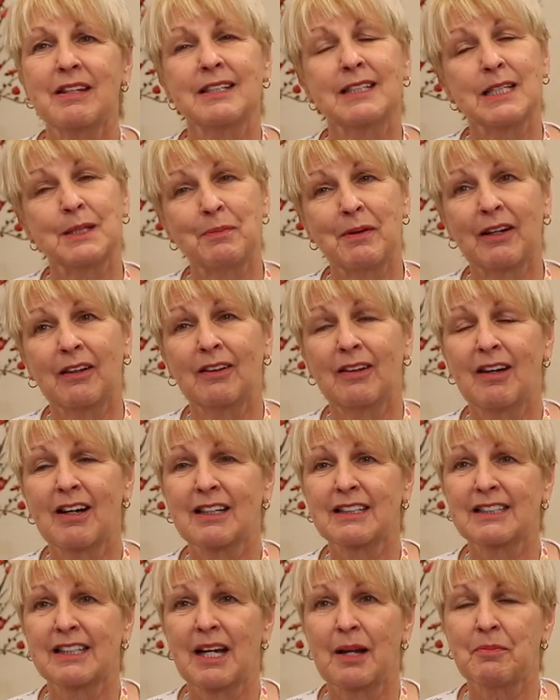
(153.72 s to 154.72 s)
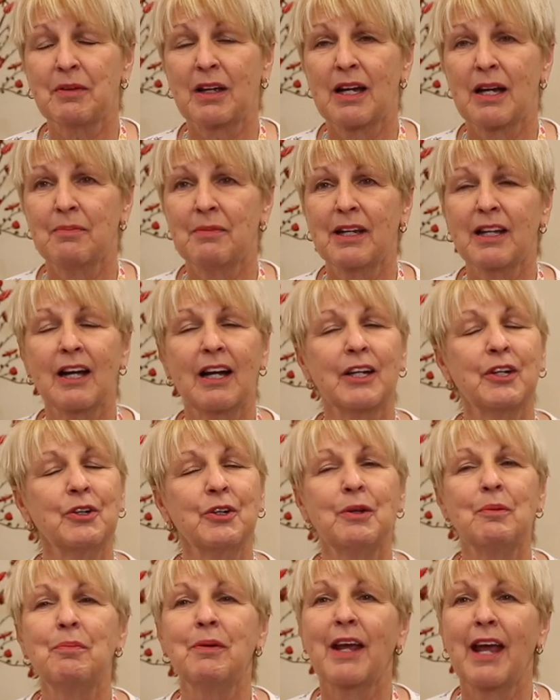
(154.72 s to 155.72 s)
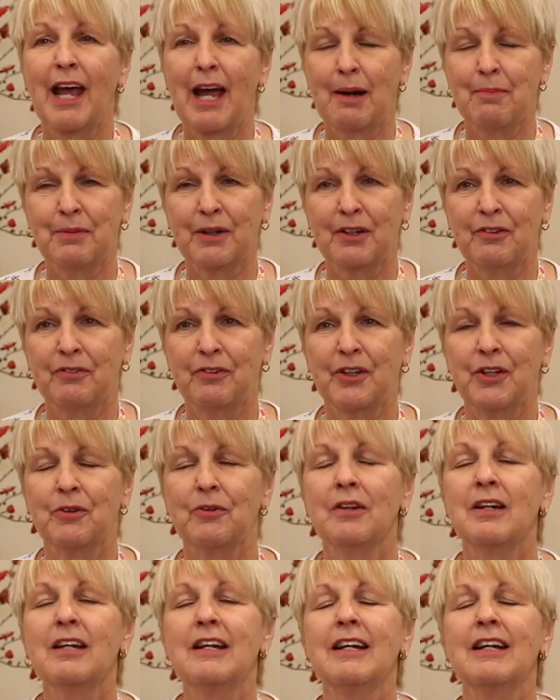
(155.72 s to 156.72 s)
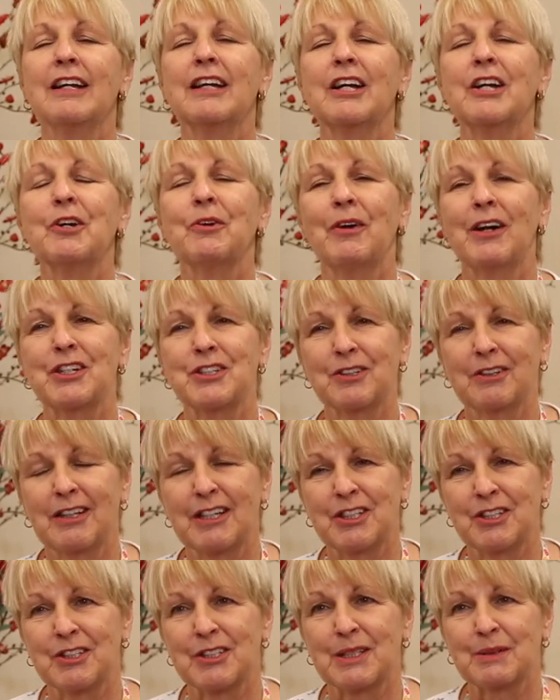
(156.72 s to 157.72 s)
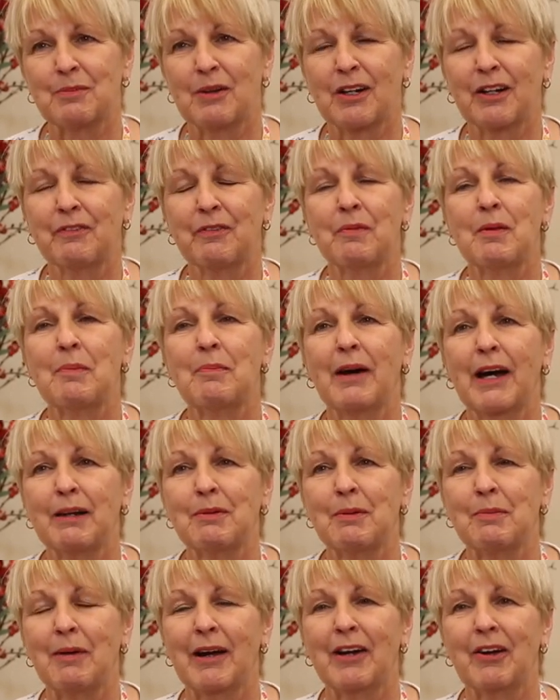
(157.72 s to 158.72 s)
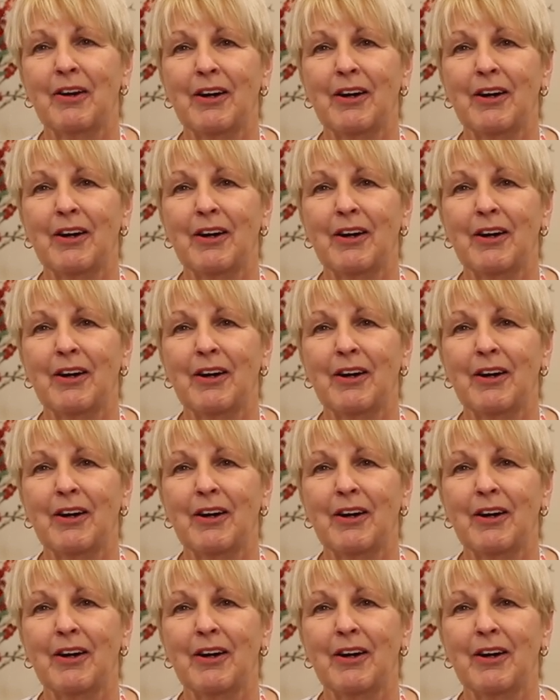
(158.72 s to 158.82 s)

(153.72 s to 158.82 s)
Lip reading: This has been a long time coming. I couldn't be happier for you. Congratulations, Mark, from the bottom of my